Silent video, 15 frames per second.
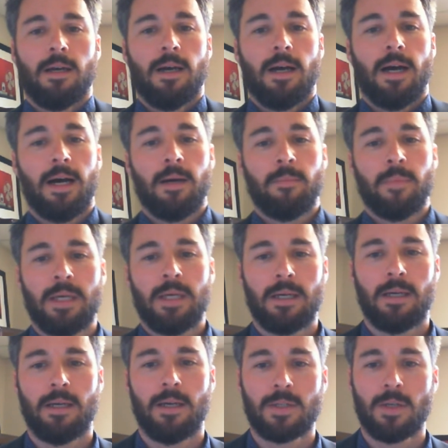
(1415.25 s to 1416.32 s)

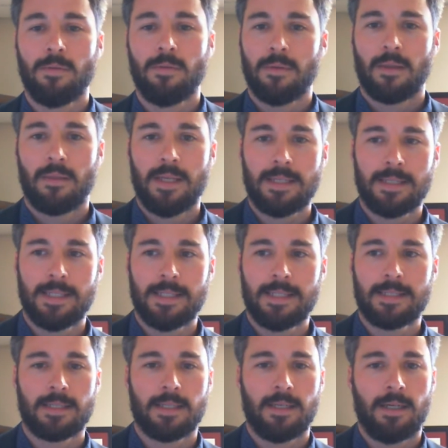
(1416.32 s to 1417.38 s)
So this
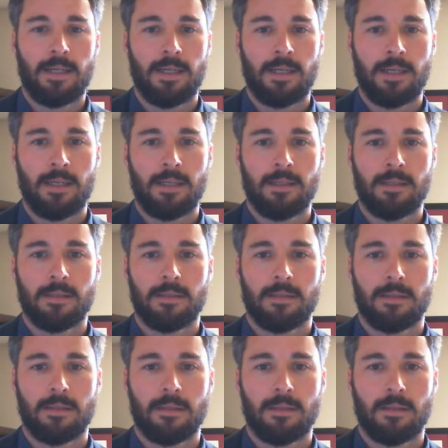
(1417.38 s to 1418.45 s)
is that's
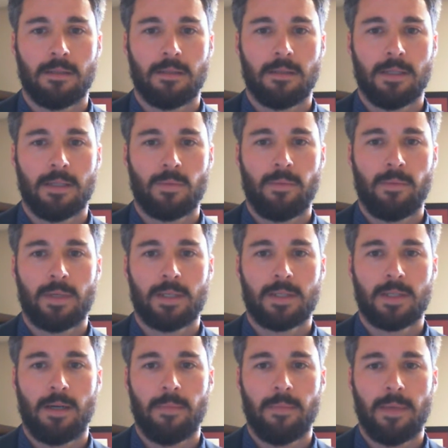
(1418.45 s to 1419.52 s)
what we want to
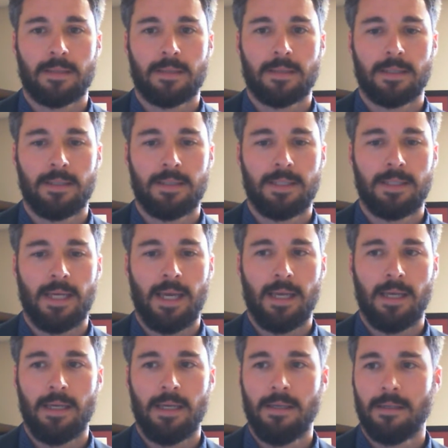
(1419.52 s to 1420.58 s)
talk about
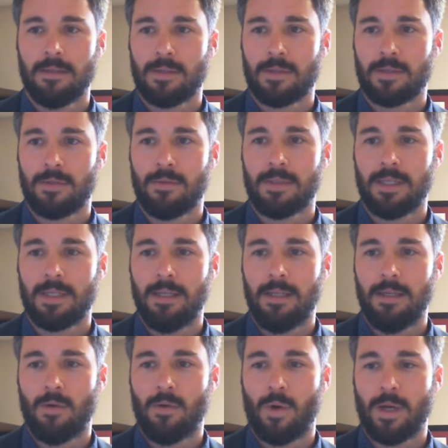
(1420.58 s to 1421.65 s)
today. Susie, any
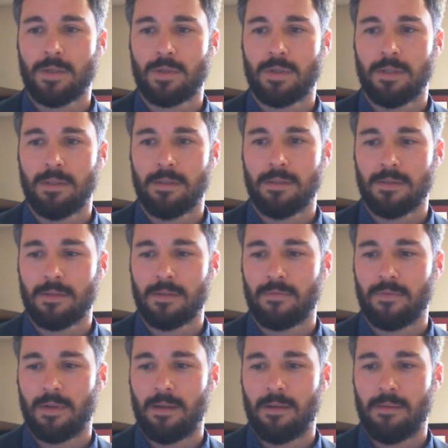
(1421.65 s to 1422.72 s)
questions
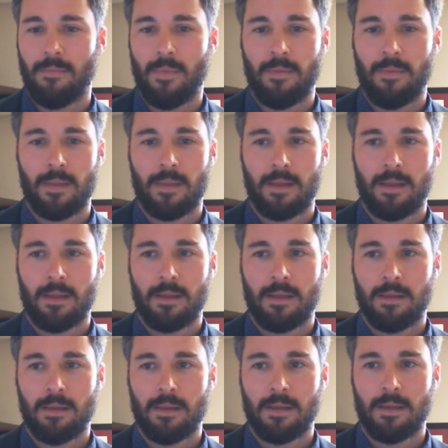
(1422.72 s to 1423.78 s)
from
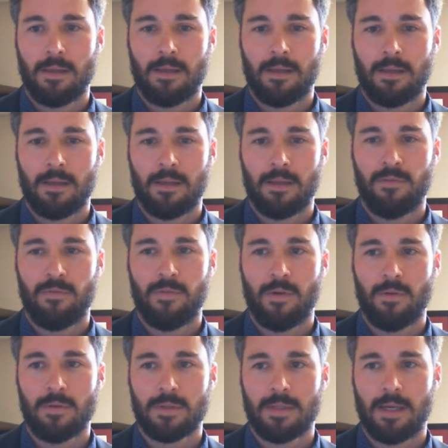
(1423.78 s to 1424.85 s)
the
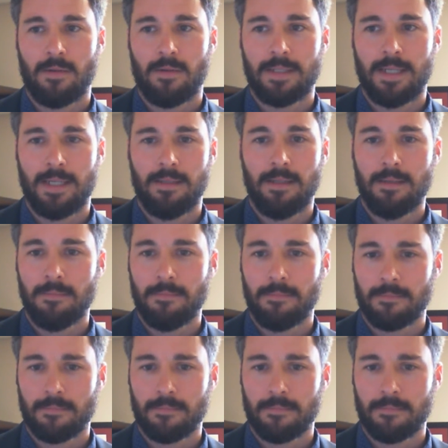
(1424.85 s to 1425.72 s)
folks that are attending?